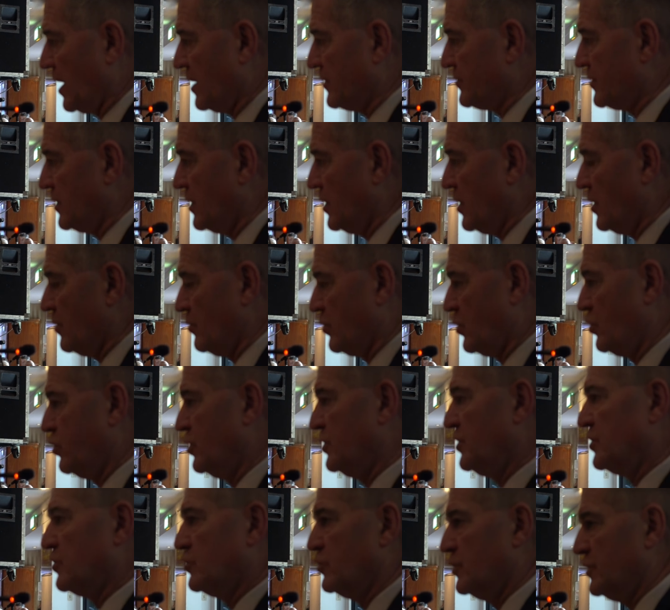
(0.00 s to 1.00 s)
that. But
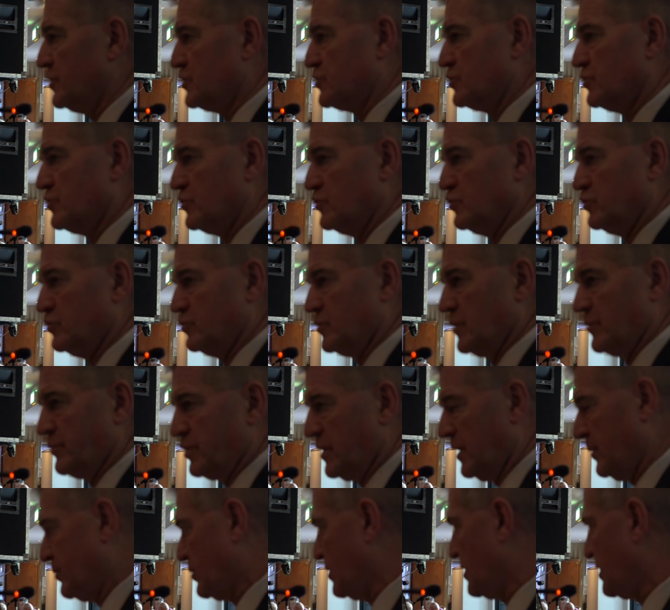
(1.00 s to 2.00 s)
when you go into a room and
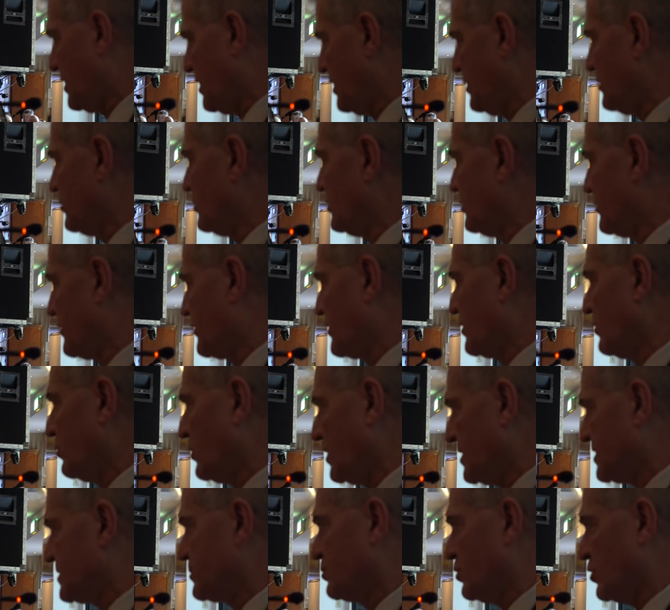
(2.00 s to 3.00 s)
people hear you from
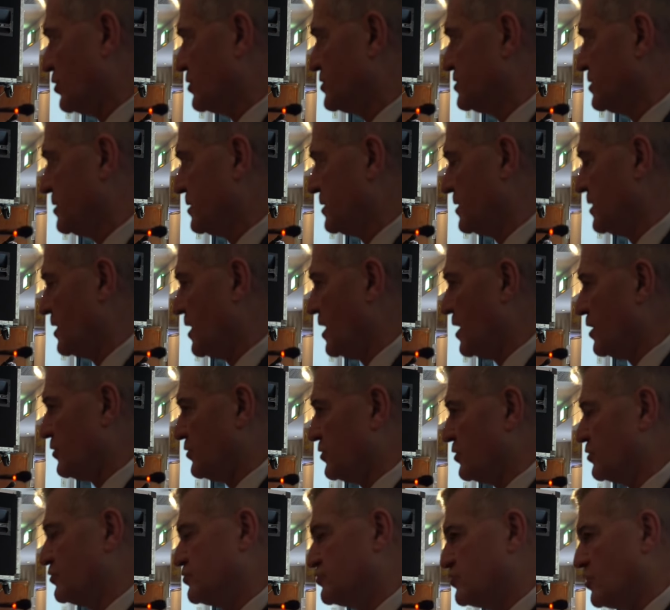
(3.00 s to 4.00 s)
Westport,
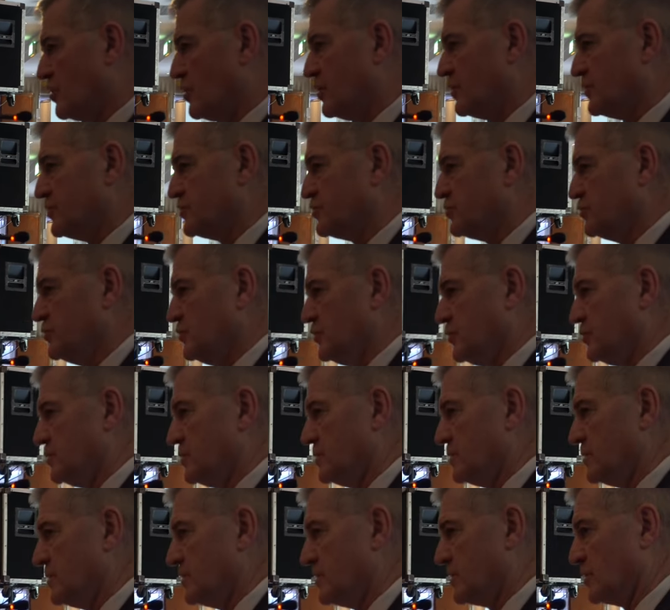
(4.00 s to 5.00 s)
they're drawn to
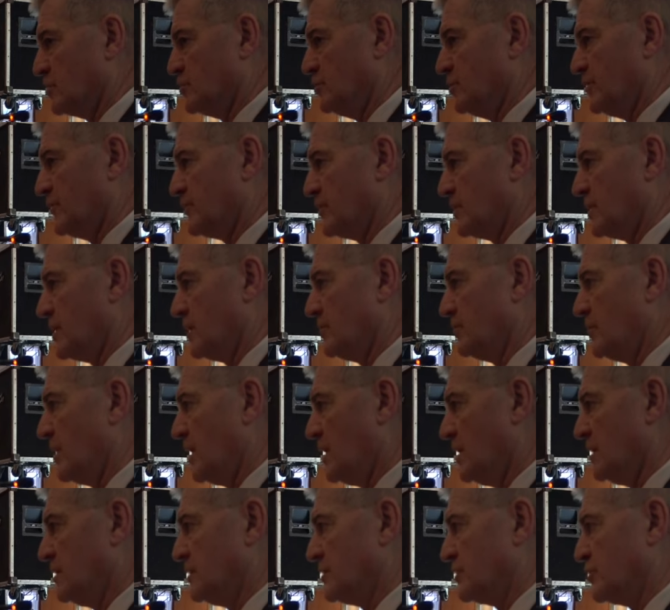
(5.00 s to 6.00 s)
you. It could be from
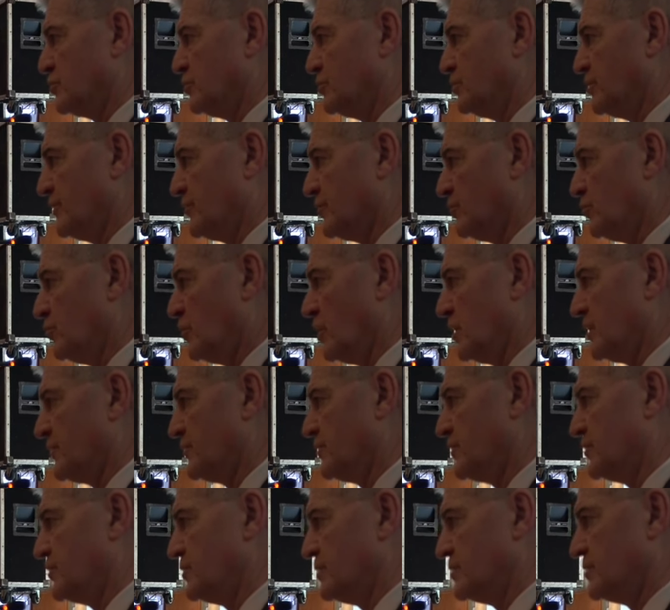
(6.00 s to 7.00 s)
Clonmel, it could be from
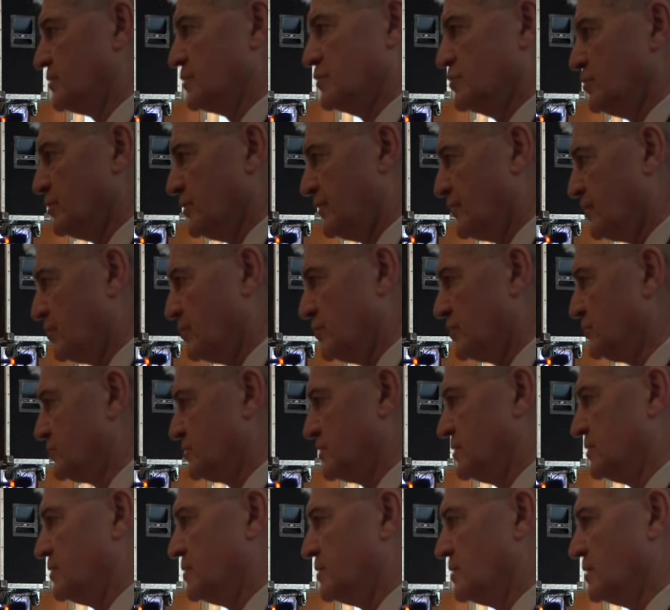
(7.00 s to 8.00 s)
Waterford, it could be from
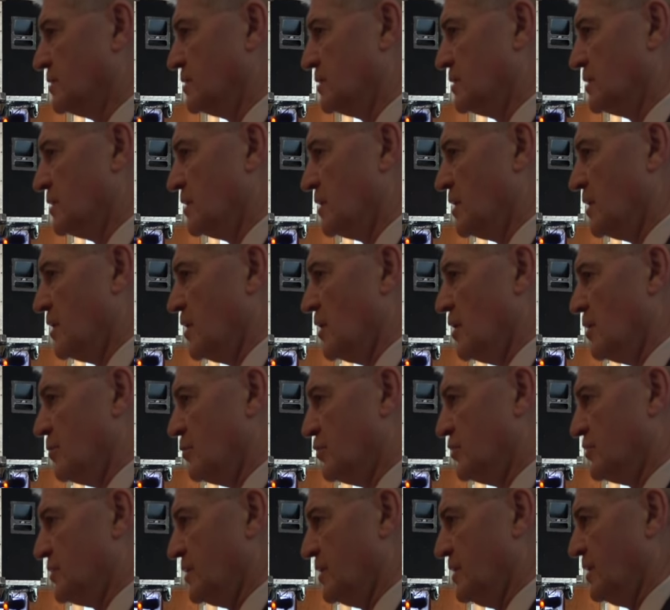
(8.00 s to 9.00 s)
London.
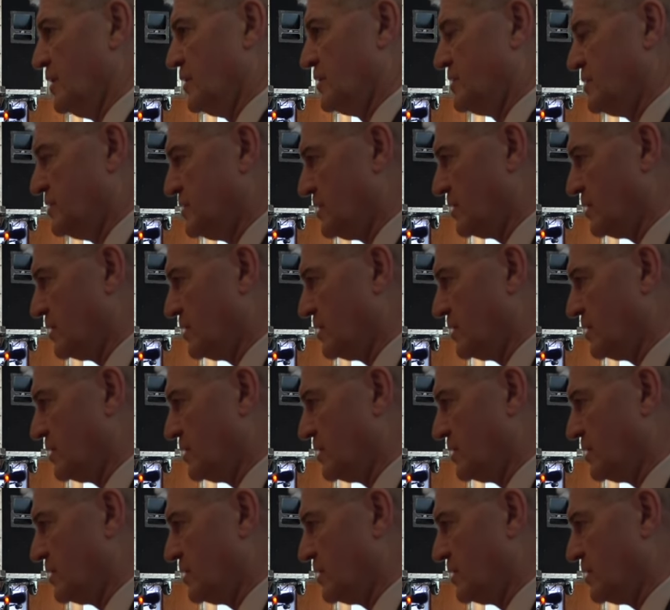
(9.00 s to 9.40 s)
But it's